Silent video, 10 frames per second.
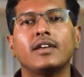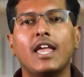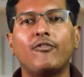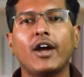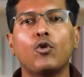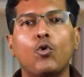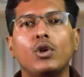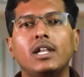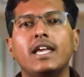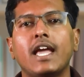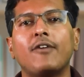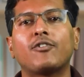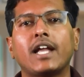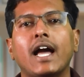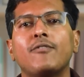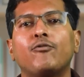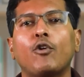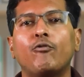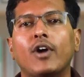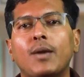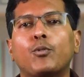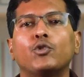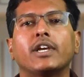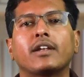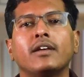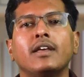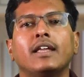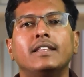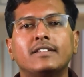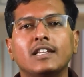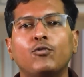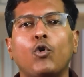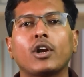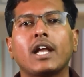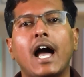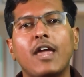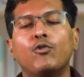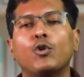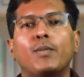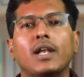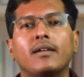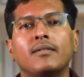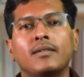If I only have time for one project, this is what I would build.